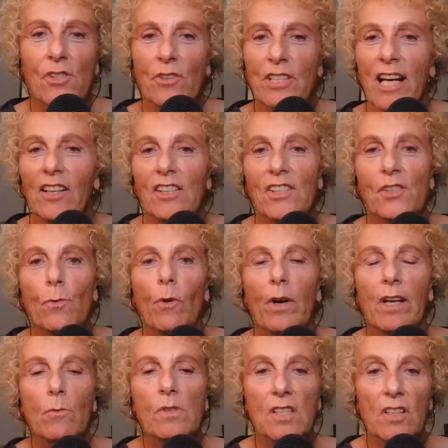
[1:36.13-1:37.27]
So tell us
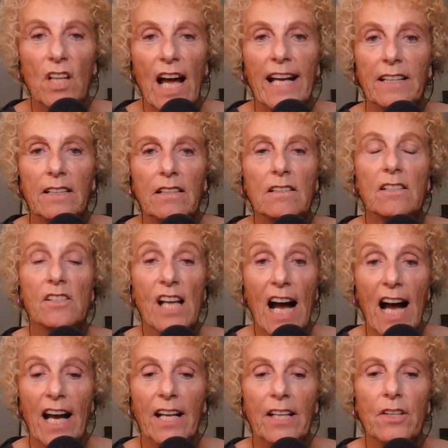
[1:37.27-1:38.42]
what it was like to
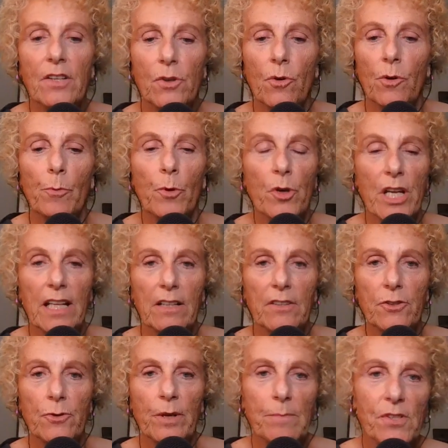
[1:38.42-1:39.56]
design your BERNINA
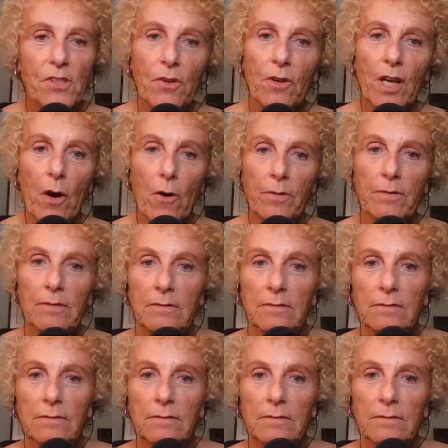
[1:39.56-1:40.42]
Dream Studio.